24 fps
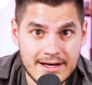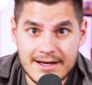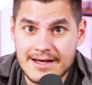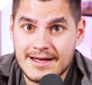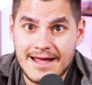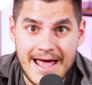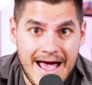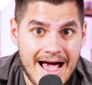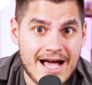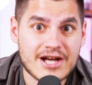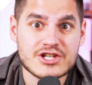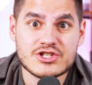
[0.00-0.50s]
it
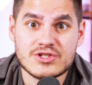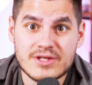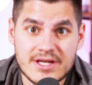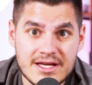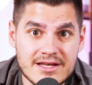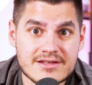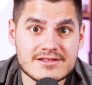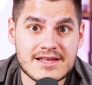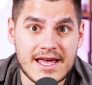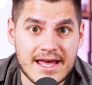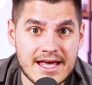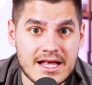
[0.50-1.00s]
actually
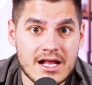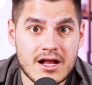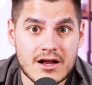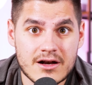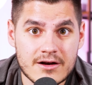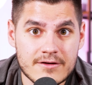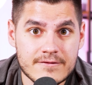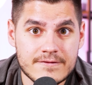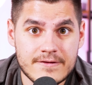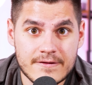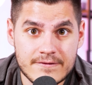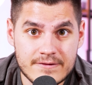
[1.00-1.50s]
is
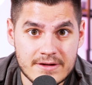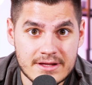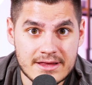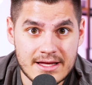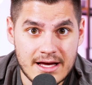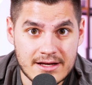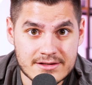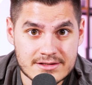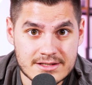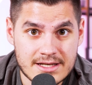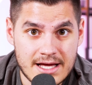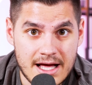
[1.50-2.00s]

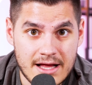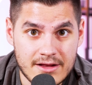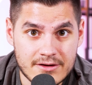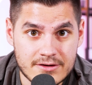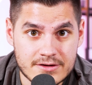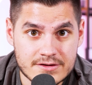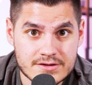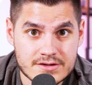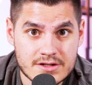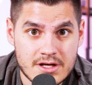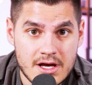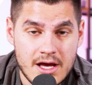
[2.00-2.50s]

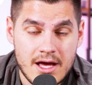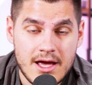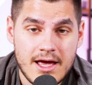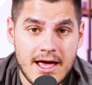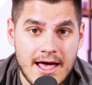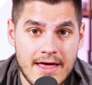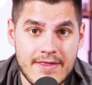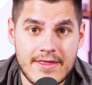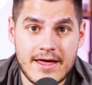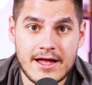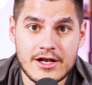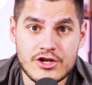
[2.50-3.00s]
$850,000,
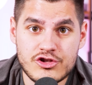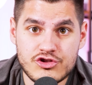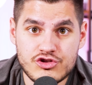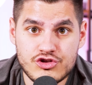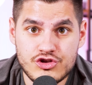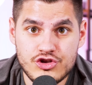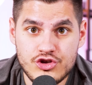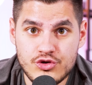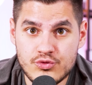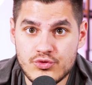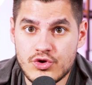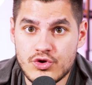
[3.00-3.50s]
and then you